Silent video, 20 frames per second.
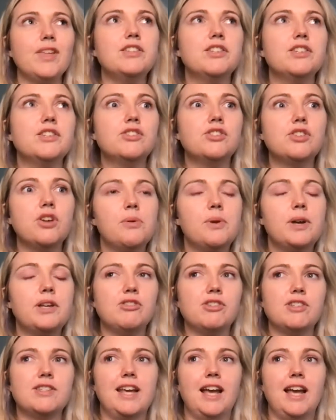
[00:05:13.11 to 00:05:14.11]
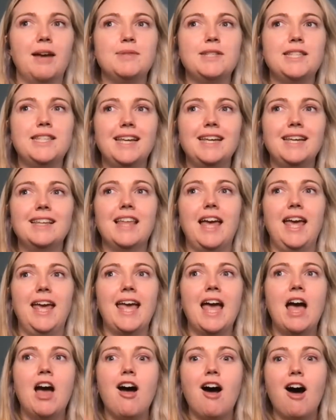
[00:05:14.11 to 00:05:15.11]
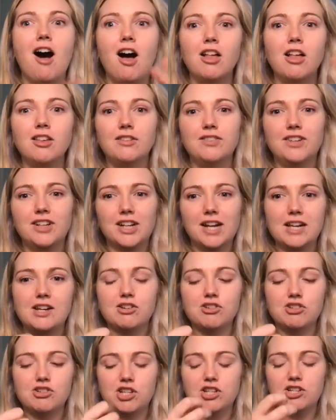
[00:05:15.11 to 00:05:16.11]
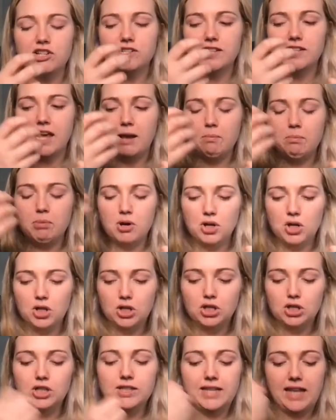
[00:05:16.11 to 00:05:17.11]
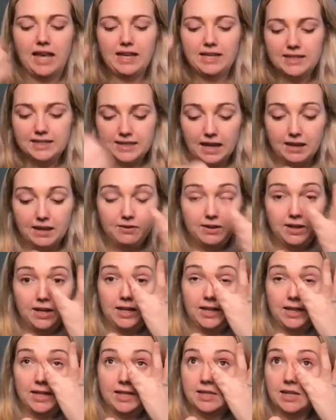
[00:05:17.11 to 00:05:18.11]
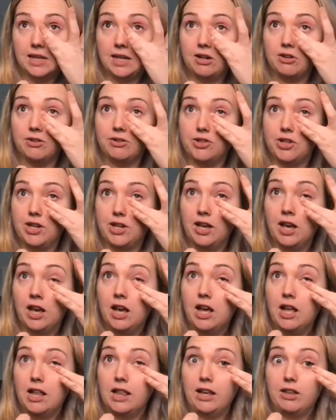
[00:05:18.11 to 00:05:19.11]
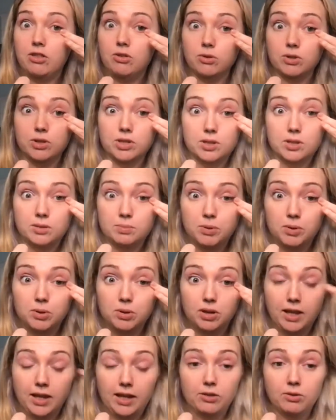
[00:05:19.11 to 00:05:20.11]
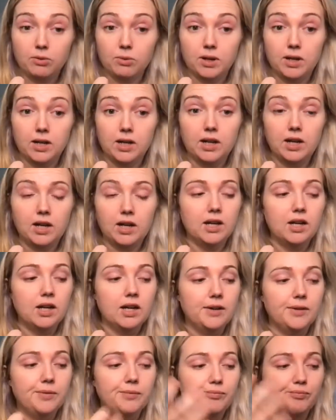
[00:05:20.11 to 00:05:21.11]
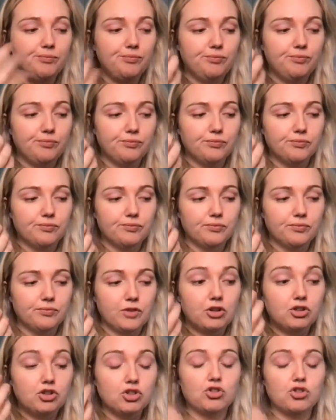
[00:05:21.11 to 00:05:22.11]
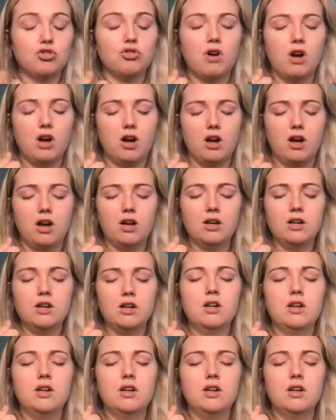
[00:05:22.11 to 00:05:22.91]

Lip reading: It's just so interesting. I'm seeing like all of your energy just like pulls, like siphoning this energy like through a straw.